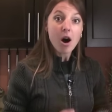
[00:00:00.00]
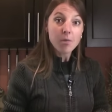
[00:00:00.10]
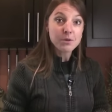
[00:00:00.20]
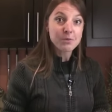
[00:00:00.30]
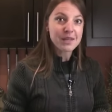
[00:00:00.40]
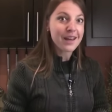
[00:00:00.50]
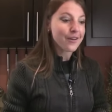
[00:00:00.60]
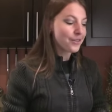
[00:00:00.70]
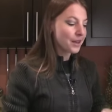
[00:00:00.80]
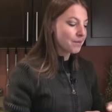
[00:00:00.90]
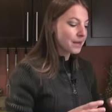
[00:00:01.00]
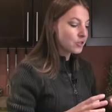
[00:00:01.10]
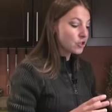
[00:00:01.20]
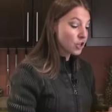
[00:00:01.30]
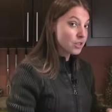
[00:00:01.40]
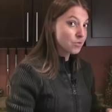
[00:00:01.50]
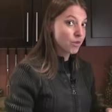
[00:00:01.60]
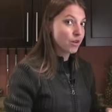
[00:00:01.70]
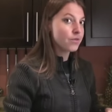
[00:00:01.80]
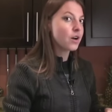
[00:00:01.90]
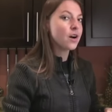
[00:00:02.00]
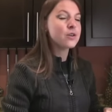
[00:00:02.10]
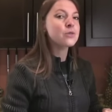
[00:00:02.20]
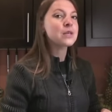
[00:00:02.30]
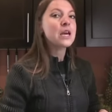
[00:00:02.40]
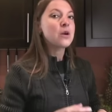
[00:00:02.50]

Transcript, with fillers: optimally healthy and made just with avocados,